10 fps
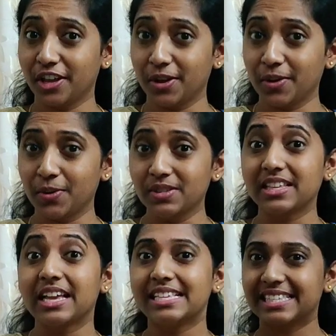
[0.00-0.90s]

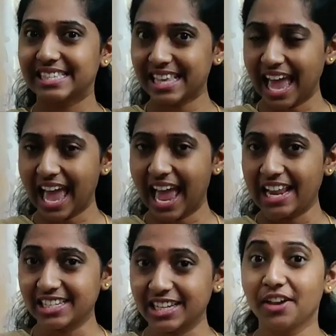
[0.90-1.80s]
use sand,